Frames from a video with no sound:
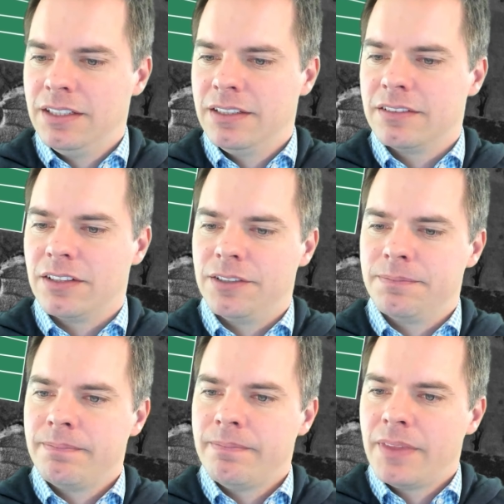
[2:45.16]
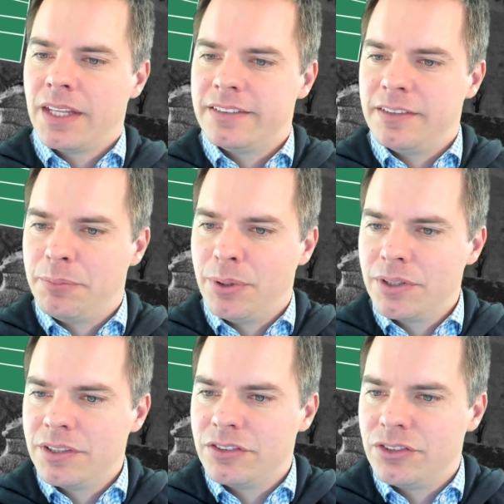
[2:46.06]
So it's
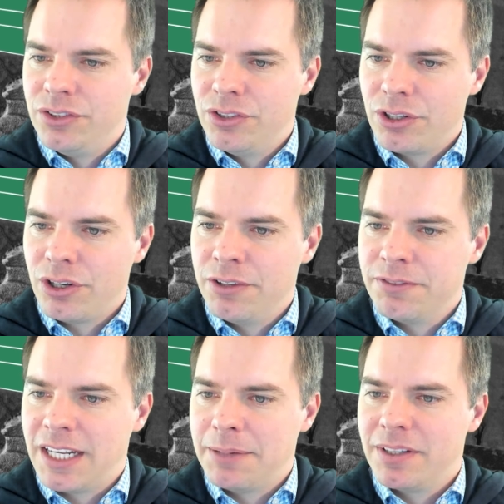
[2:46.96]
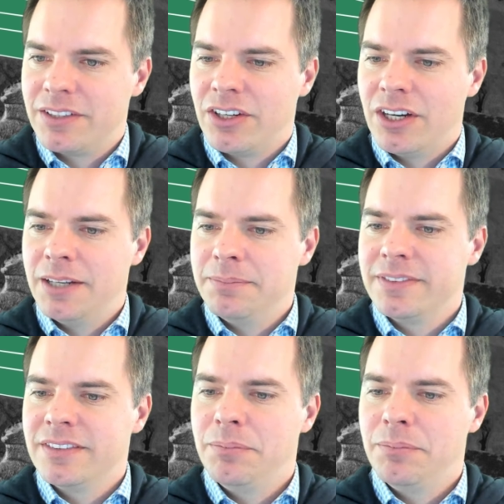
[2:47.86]
important to not overlap the times